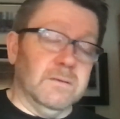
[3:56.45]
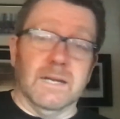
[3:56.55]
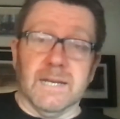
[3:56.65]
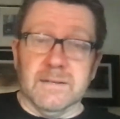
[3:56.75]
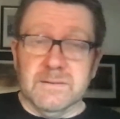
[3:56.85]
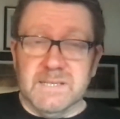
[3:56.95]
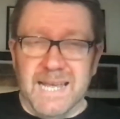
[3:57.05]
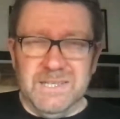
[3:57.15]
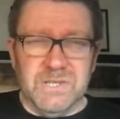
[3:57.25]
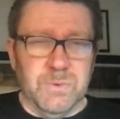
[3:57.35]
and I
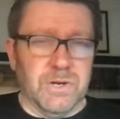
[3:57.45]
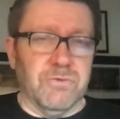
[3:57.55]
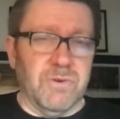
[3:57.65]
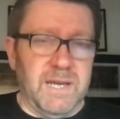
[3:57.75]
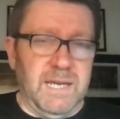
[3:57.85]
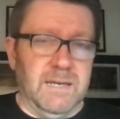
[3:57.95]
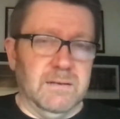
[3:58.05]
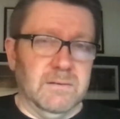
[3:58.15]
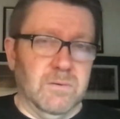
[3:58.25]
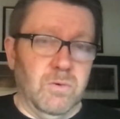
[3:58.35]
tend to agree
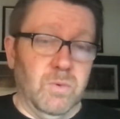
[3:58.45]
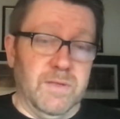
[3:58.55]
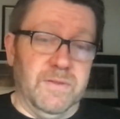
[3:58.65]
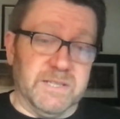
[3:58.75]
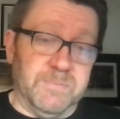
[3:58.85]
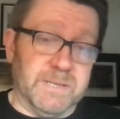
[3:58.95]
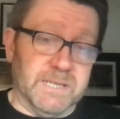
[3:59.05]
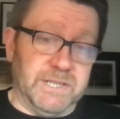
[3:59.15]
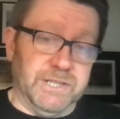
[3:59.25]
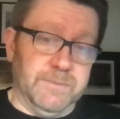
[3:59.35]
with this
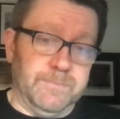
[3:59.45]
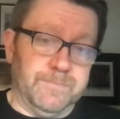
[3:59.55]
position,